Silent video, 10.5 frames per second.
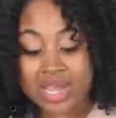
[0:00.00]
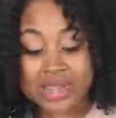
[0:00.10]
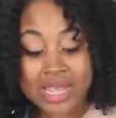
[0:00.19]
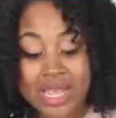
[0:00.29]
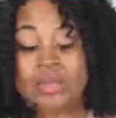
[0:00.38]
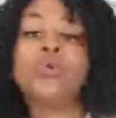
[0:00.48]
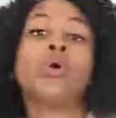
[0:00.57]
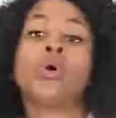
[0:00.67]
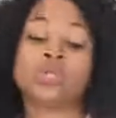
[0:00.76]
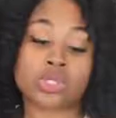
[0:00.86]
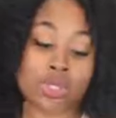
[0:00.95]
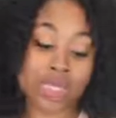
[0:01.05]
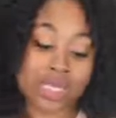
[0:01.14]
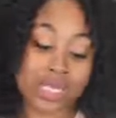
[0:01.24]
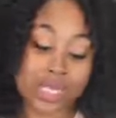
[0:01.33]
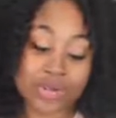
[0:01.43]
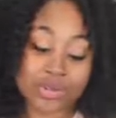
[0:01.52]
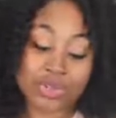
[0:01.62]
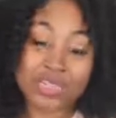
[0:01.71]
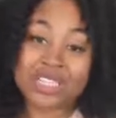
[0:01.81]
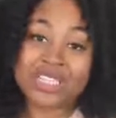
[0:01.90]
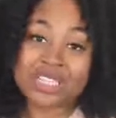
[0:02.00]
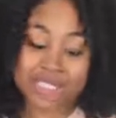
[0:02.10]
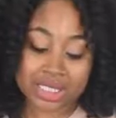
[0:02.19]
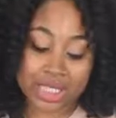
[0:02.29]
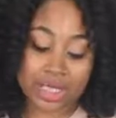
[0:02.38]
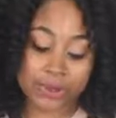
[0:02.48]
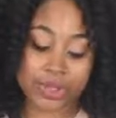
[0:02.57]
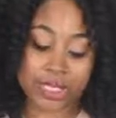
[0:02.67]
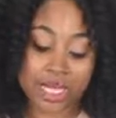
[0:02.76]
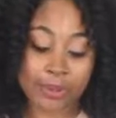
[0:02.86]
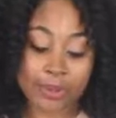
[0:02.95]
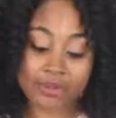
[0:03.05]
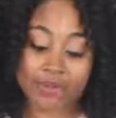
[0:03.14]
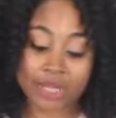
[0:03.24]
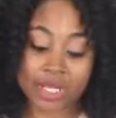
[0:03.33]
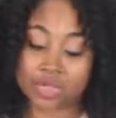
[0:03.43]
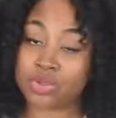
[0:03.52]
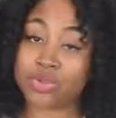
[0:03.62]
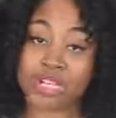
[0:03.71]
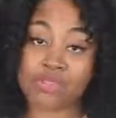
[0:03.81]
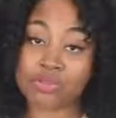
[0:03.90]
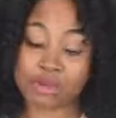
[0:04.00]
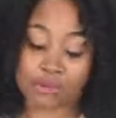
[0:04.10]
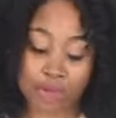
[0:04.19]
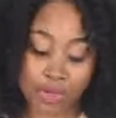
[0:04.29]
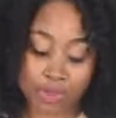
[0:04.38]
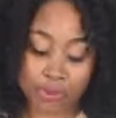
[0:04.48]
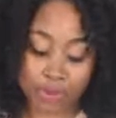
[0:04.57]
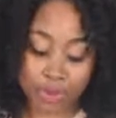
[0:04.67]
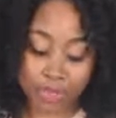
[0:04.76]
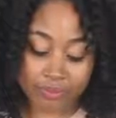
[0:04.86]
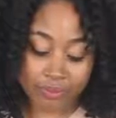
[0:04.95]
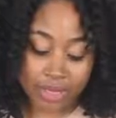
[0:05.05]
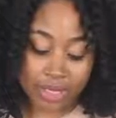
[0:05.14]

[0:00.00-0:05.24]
And then we're also going to get underneath the skin, which a lot of people forget to do, and that's very, very important.